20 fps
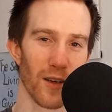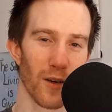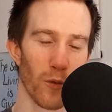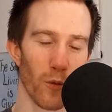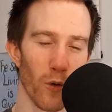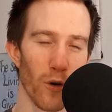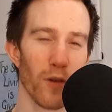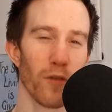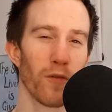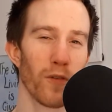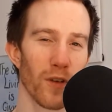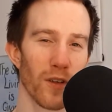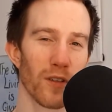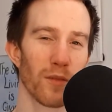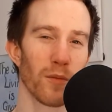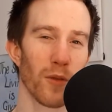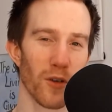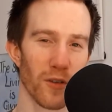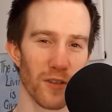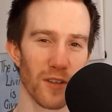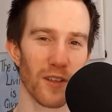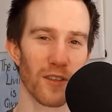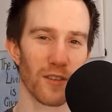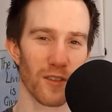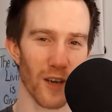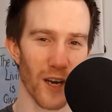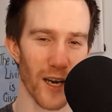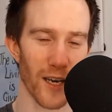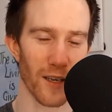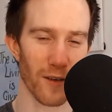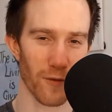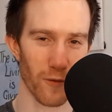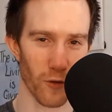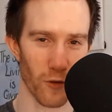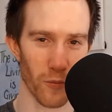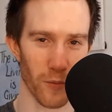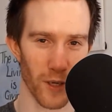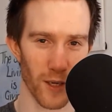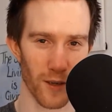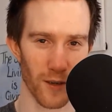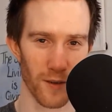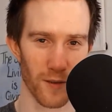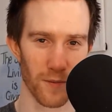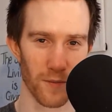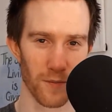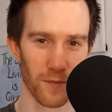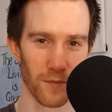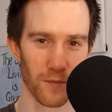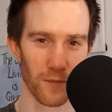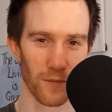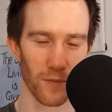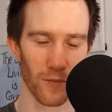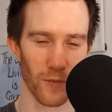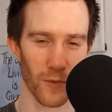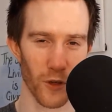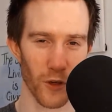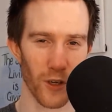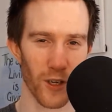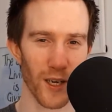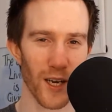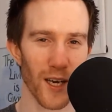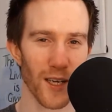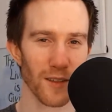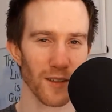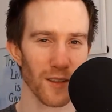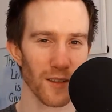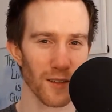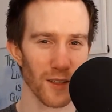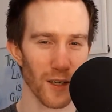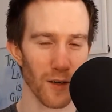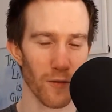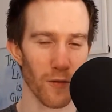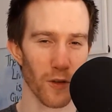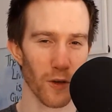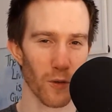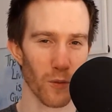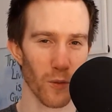What feels most exciting for me? You can ask yourself the